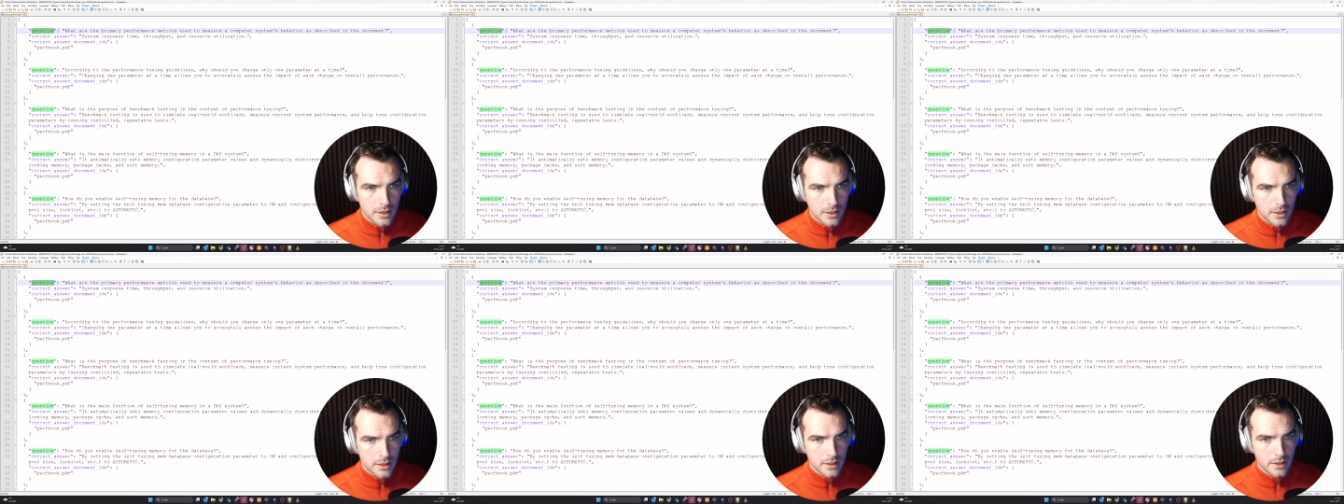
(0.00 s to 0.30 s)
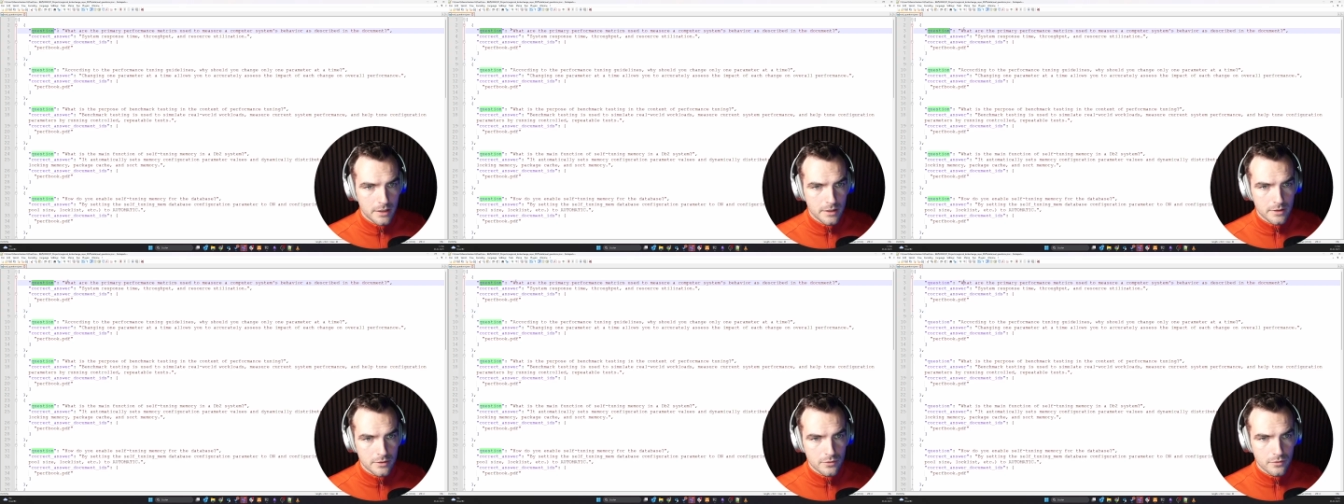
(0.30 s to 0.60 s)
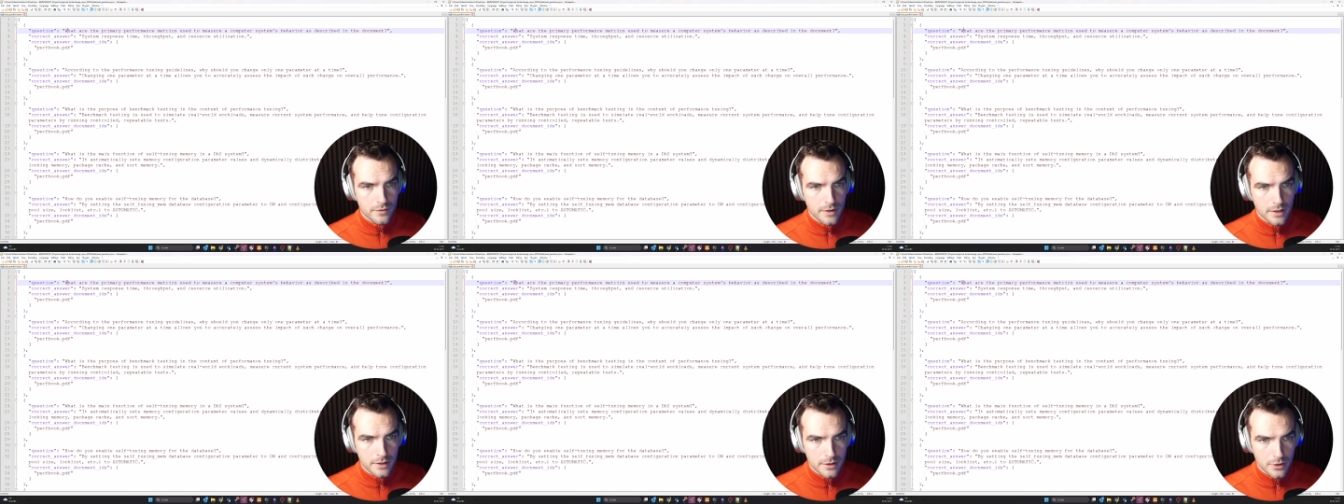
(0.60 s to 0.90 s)
and
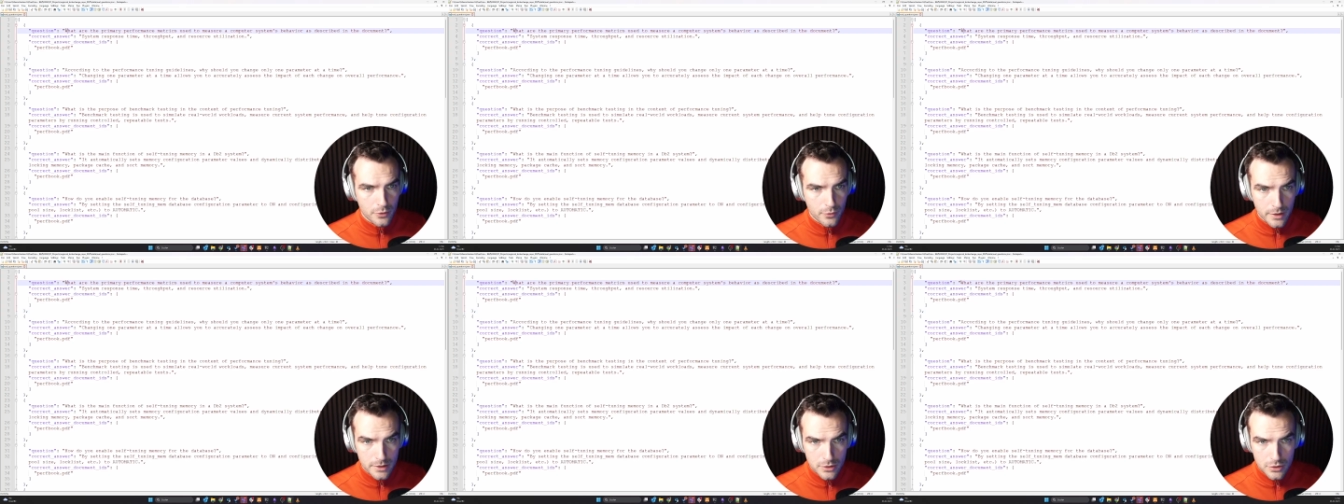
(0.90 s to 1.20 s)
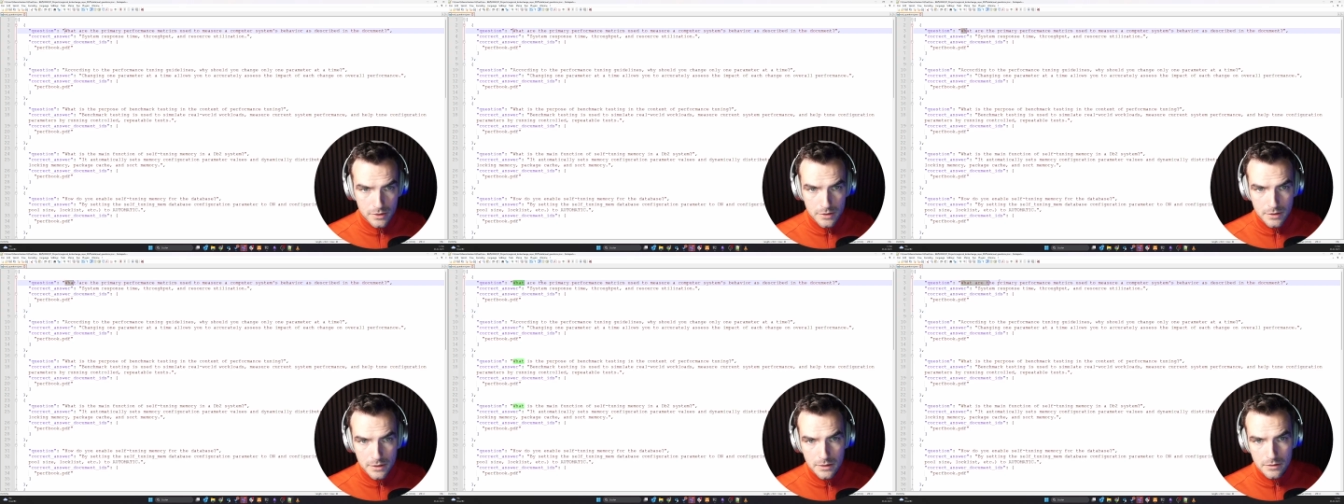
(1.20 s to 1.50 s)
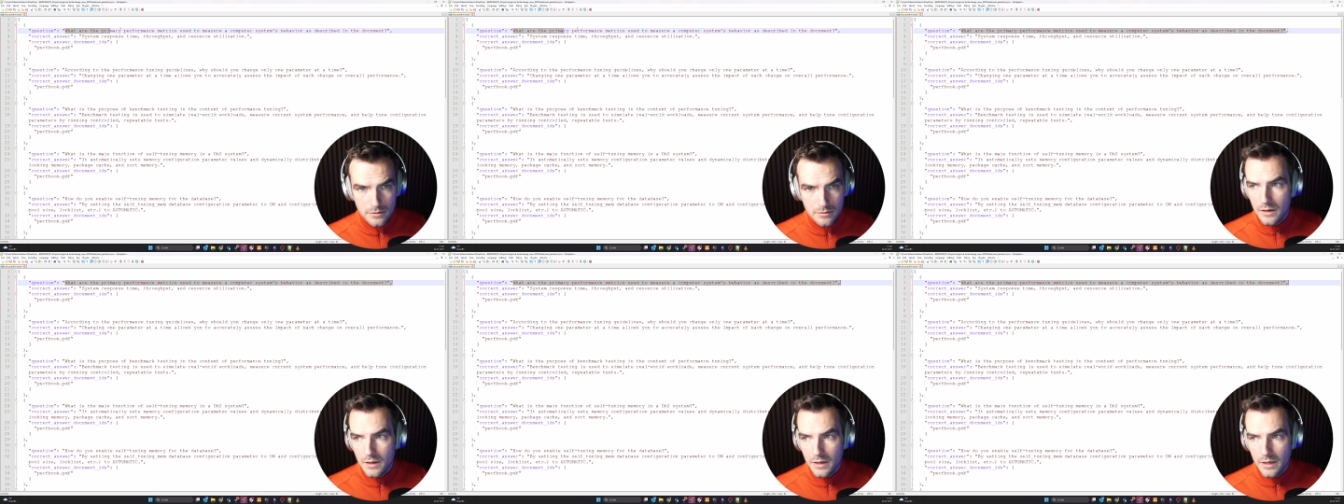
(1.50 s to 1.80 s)
you've got the questions
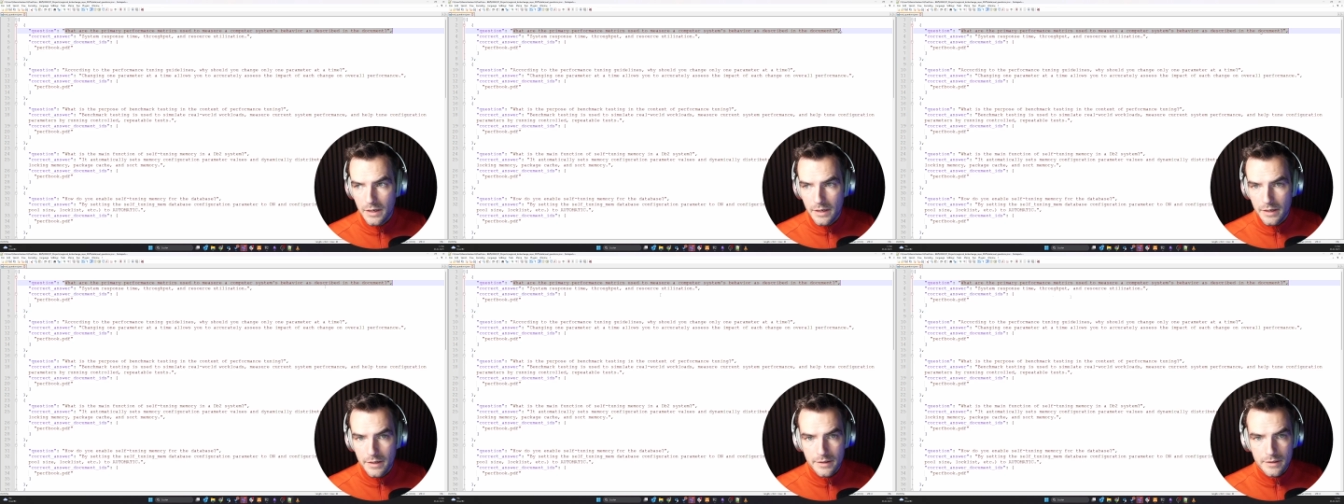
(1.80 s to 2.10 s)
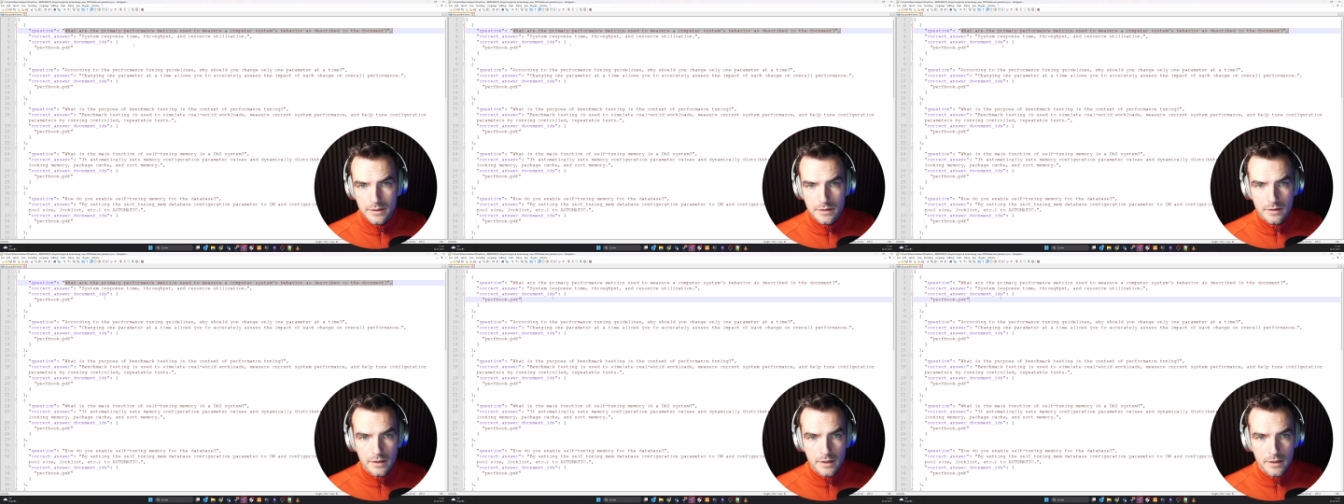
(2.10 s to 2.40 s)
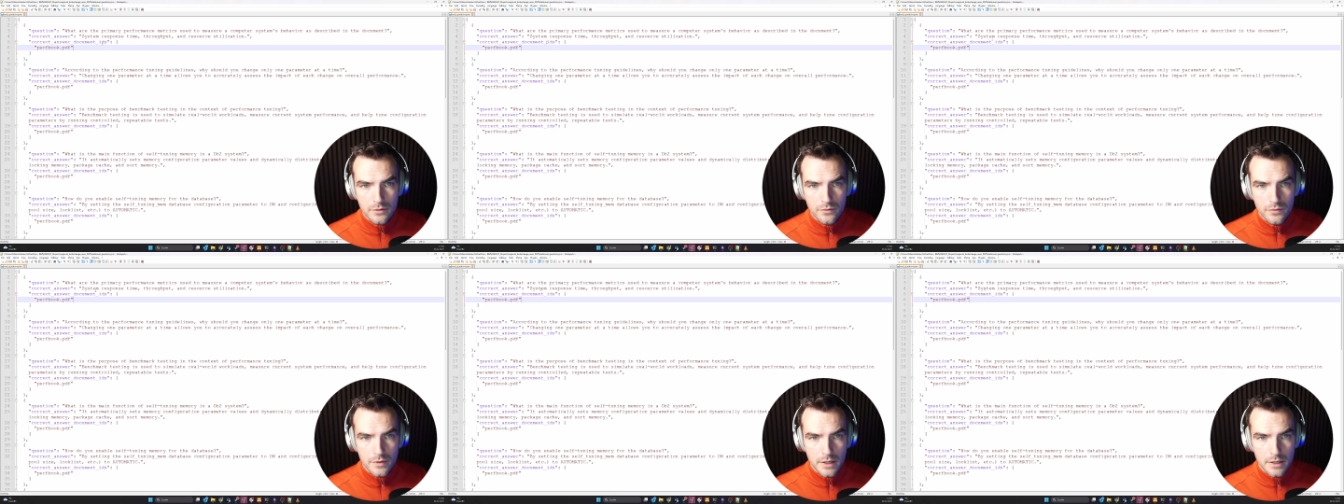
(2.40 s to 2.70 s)
here and
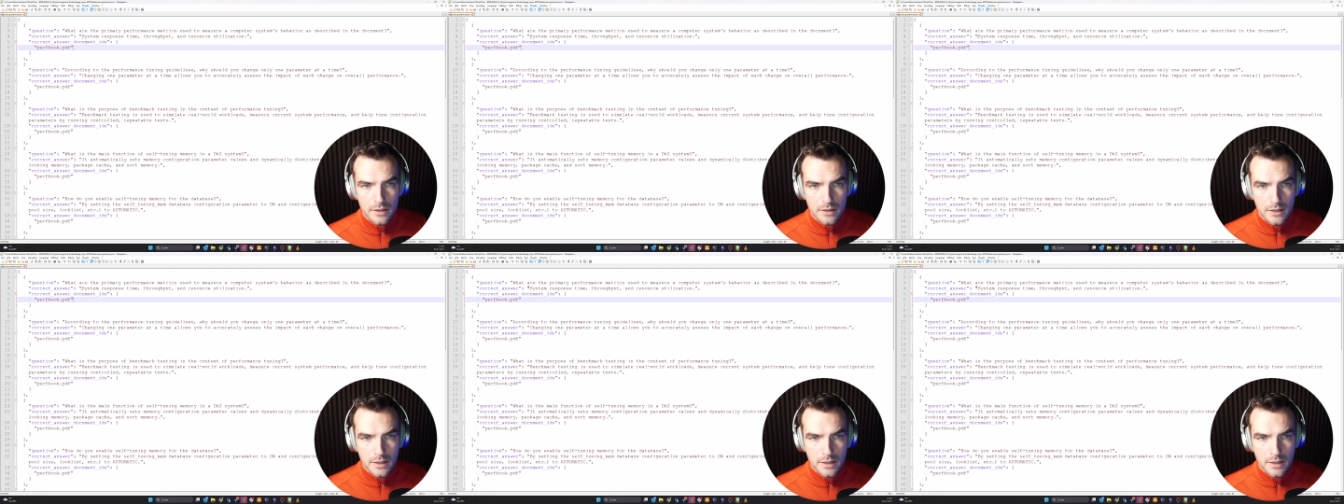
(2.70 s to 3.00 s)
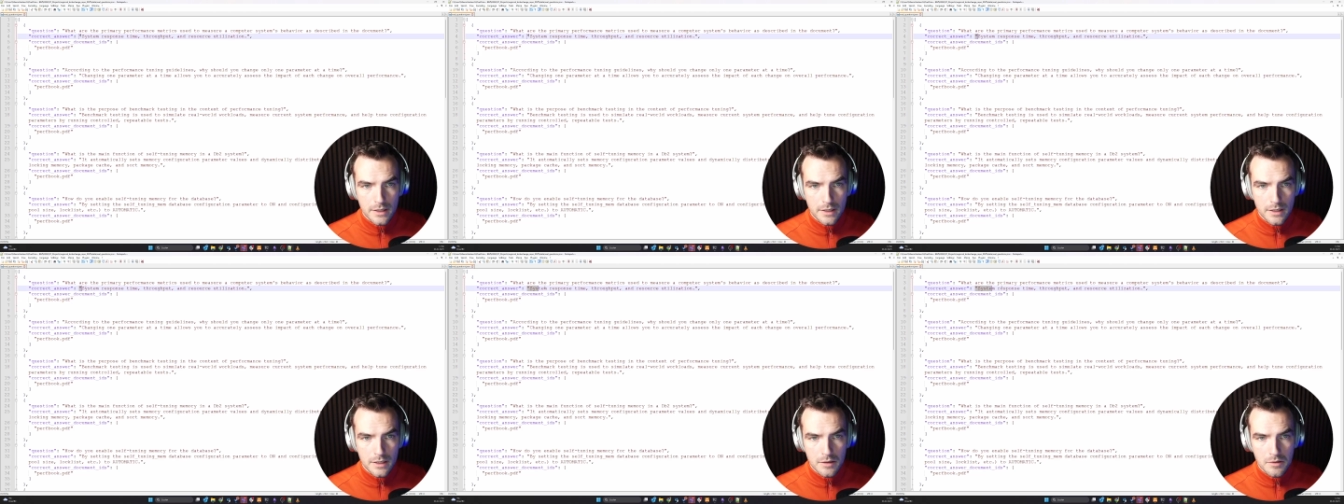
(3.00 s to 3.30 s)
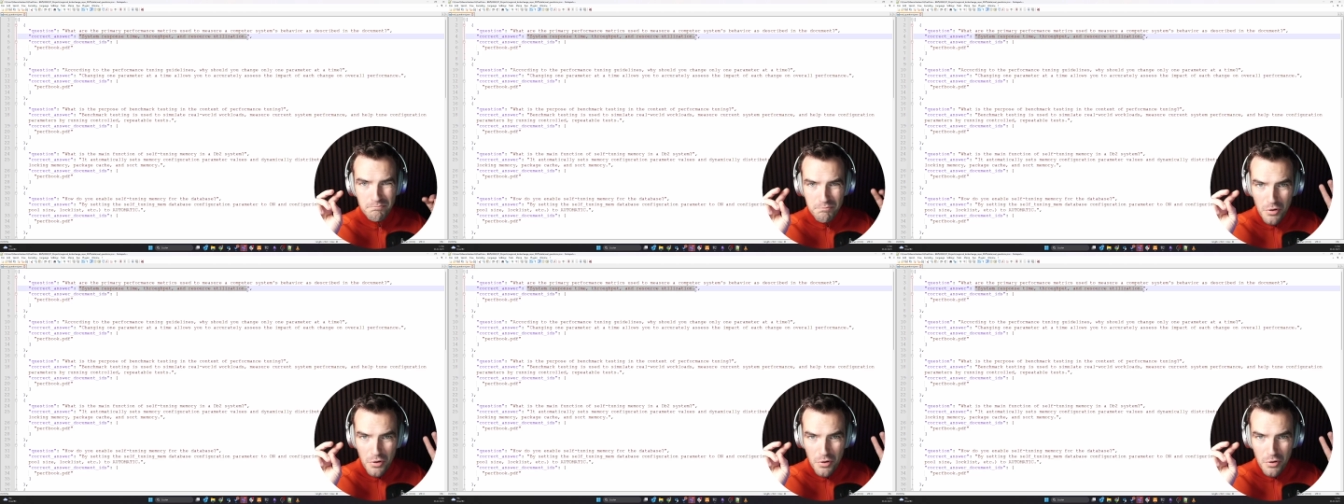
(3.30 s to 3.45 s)
then you've got a